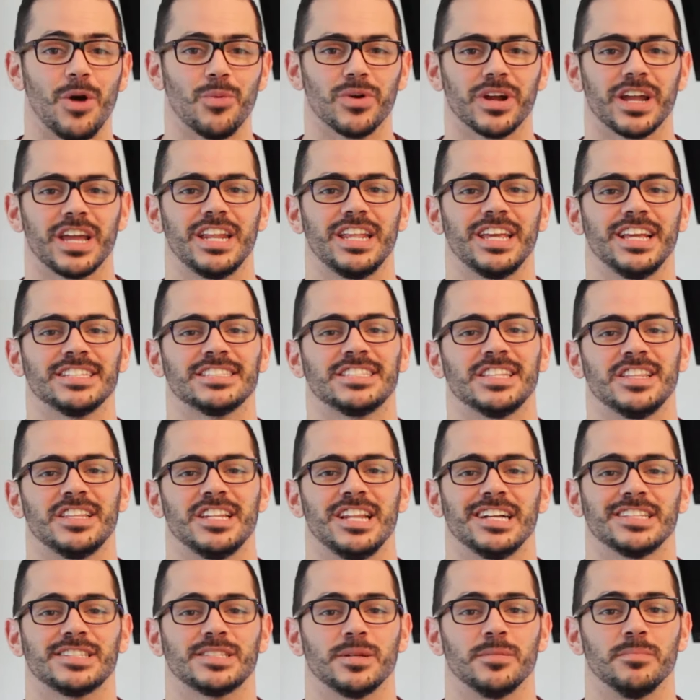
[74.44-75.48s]
we're getting into the
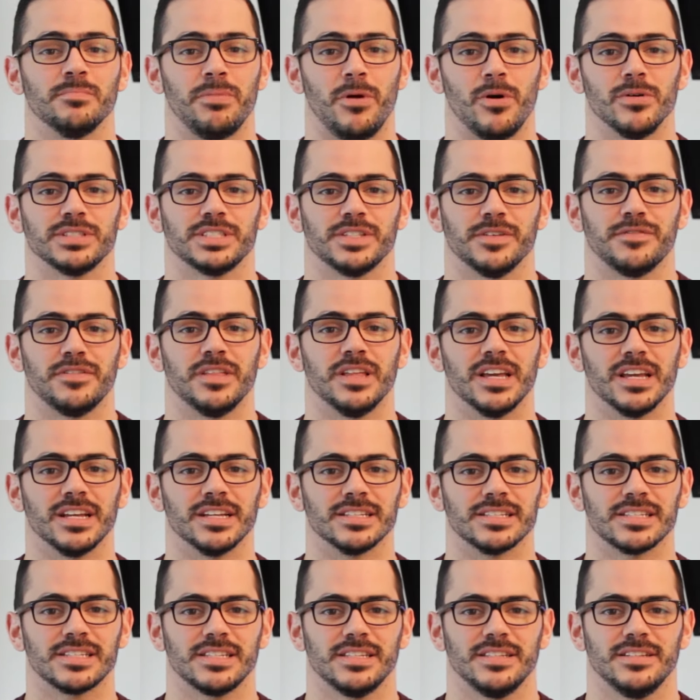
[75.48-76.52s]
nuts and bolts of
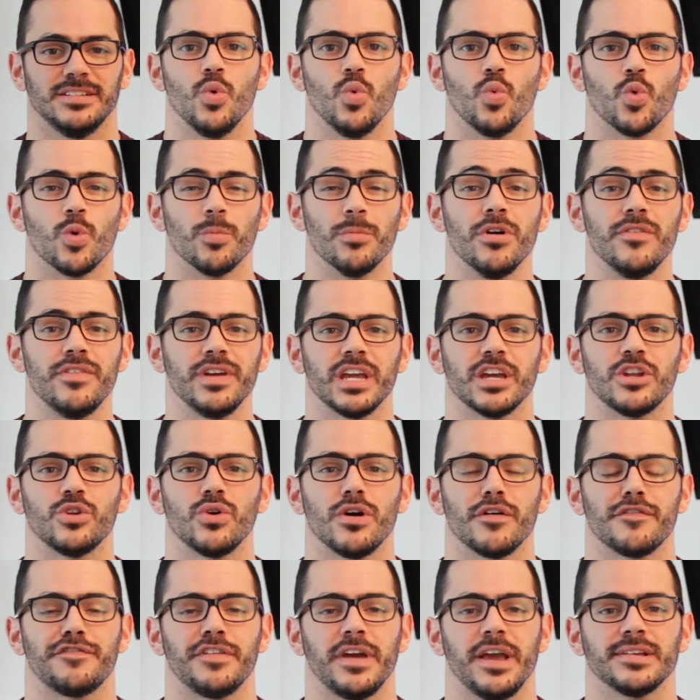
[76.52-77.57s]
things. We're moving into
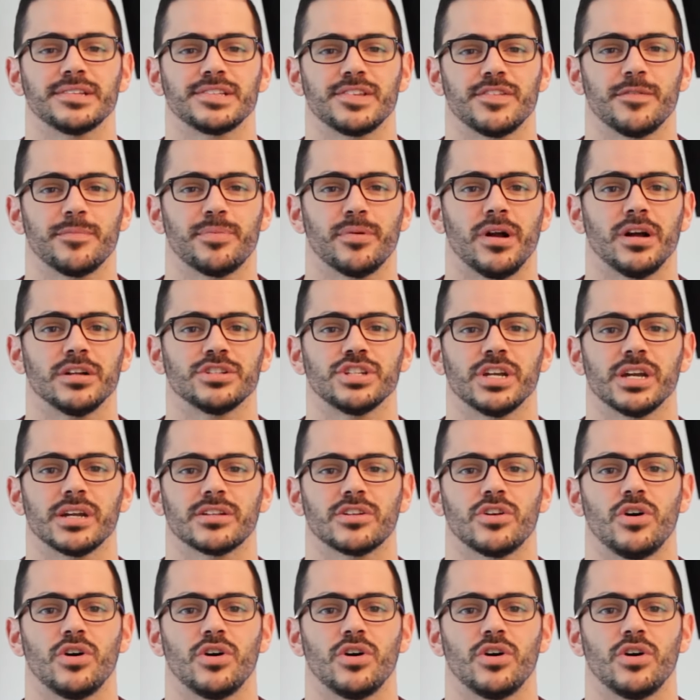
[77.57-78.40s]
a phase of the project